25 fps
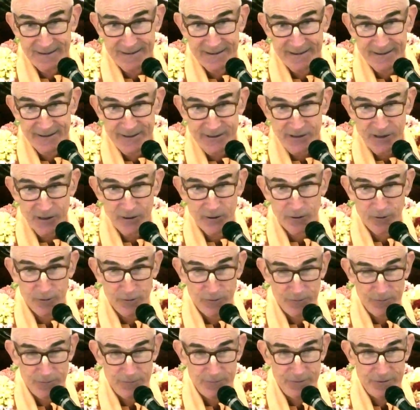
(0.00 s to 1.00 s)

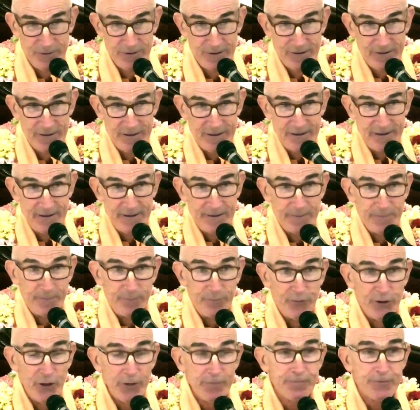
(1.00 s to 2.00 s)
So
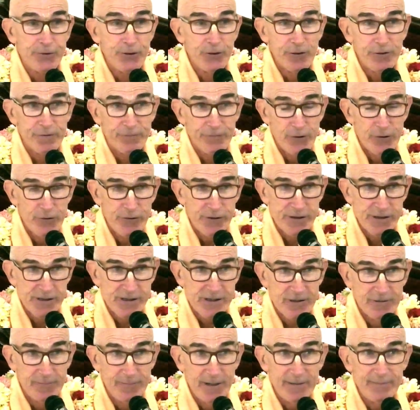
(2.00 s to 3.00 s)
they're pure devotees.
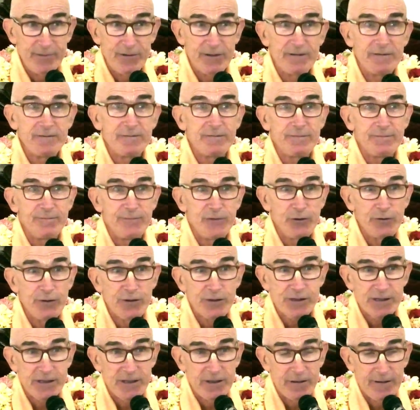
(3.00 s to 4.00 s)
So maybe
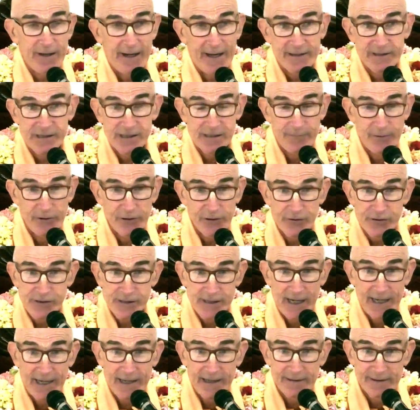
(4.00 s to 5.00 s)
Yudhisthira had some
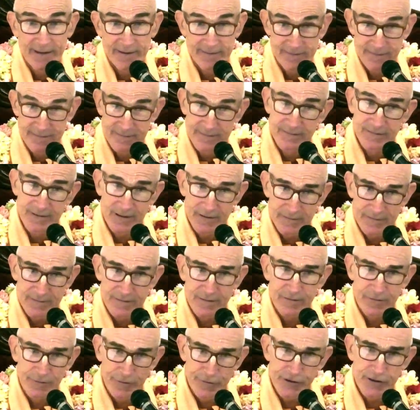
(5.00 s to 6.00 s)
understanding that, you know,
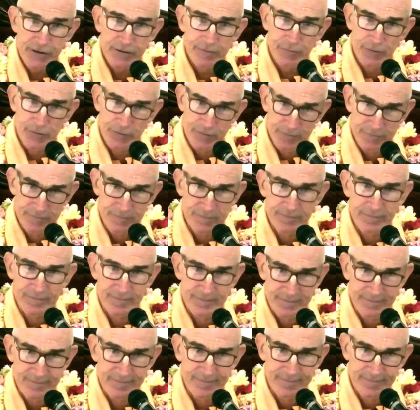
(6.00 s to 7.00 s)
Krishna will
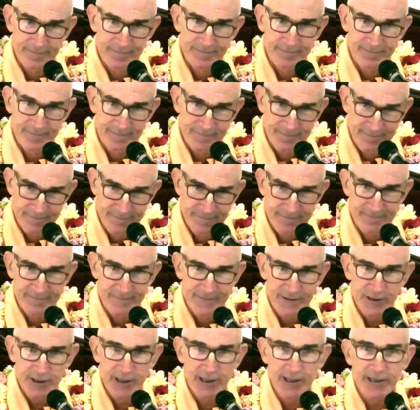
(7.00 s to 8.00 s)

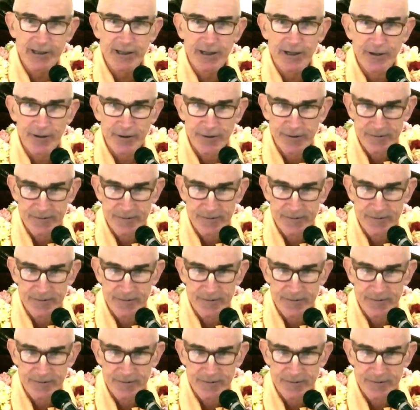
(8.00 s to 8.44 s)
take care.